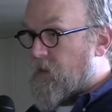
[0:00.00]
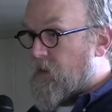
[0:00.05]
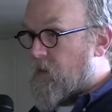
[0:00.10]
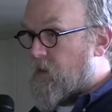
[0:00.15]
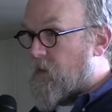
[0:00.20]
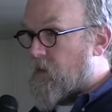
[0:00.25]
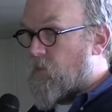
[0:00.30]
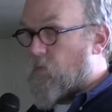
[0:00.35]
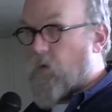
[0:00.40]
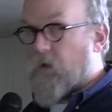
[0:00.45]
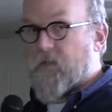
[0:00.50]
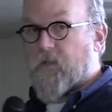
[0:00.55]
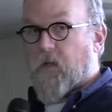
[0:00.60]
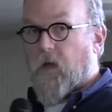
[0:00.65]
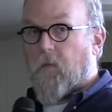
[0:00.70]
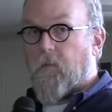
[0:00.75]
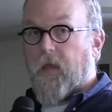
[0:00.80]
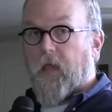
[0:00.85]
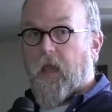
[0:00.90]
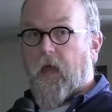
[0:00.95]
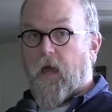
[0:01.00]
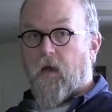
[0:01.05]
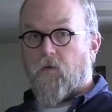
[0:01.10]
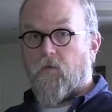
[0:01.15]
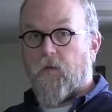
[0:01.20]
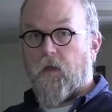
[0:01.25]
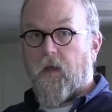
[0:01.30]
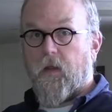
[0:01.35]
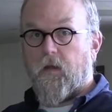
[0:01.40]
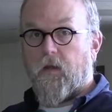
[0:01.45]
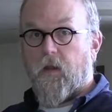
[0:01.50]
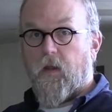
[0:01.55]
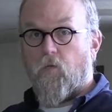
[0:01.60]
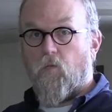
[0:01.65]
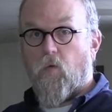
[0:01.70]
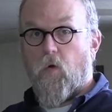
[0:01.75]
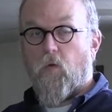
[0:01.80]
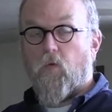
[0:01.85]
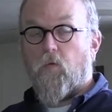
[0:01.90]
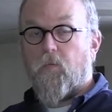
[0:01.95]
what's coming out,
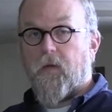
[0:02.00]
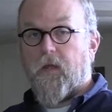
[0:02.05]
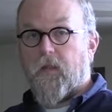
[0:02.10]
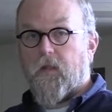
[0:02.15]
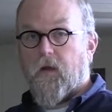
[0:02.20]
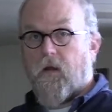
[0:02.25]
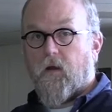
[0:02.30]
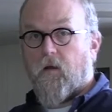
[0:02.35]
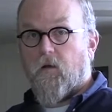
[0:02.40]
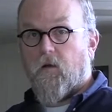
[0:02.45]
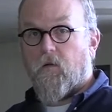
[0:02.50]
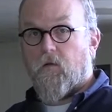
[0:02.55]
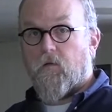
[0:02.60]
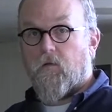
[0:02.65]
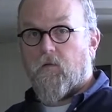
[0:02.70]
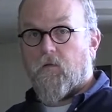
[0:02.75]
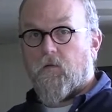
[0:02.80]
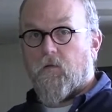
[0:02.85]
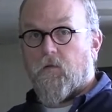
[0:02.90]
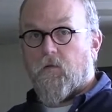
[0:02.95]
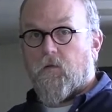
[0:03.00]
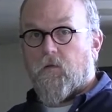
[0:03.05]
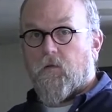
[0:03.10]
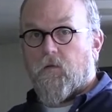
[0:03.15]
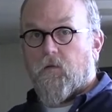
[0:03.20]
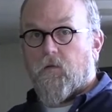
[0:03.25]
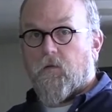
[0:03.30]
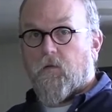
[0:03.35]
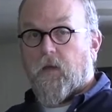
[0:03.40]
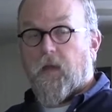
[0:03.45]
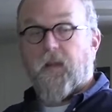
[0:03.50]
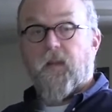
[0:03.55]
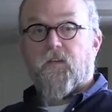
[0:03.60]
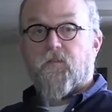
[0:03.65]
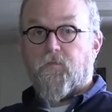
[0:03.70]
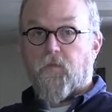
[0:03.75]
and what will be there in its